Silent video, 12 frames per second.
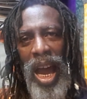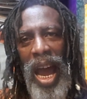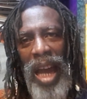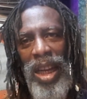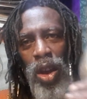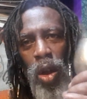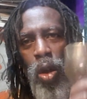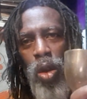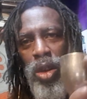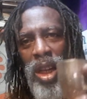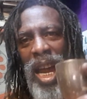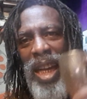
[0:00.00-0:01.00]
And the
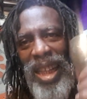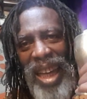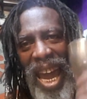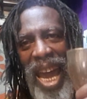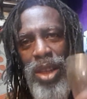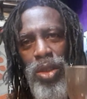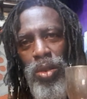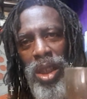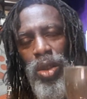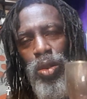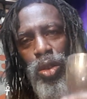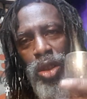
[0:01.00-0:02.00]
ORGONITE cancelled
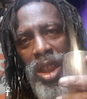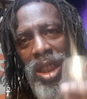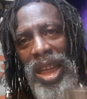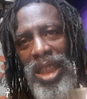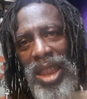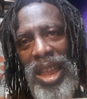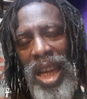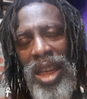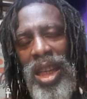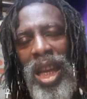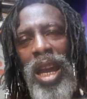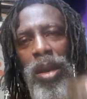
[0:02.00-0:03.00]
it to such an
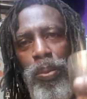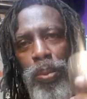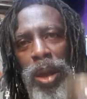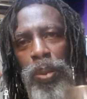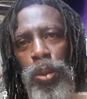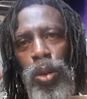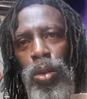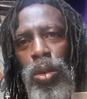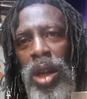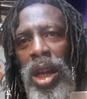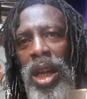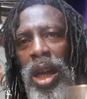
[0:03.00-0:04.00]
extent, people
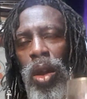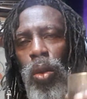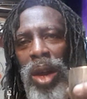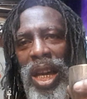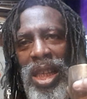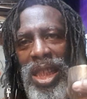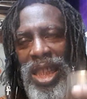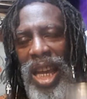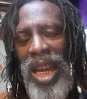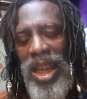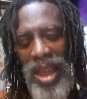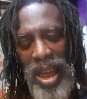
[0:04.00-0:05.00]
were
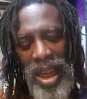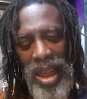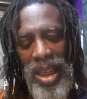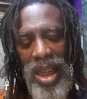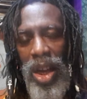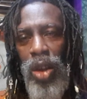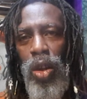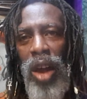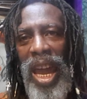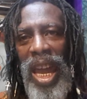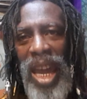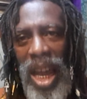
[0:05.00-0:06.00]
saying the
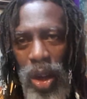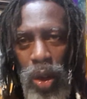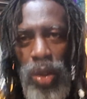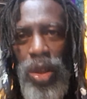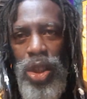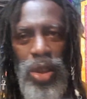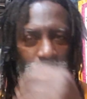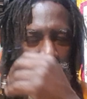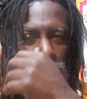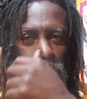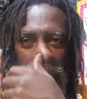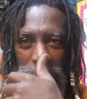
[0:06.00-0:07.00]
air
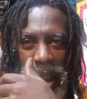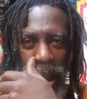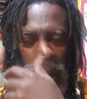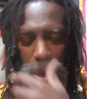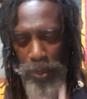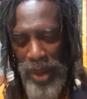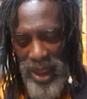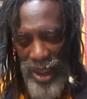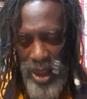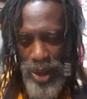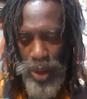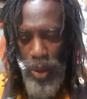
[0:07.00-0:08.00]
conditioners working a lot
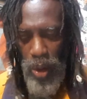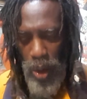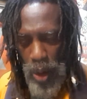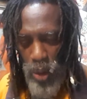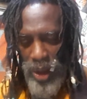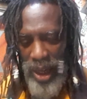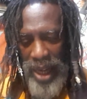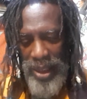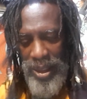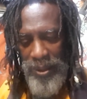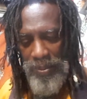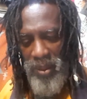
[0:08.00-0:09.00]
better, so
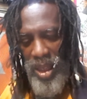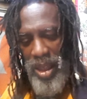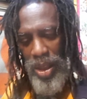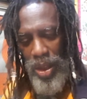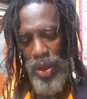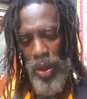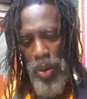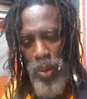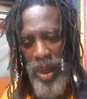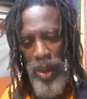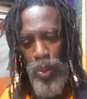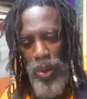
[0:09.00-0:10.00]
ORGONITE, so
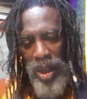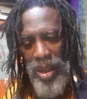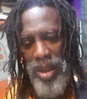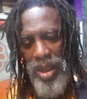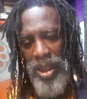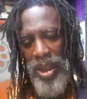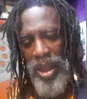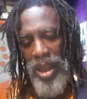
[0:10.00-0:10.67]
it works.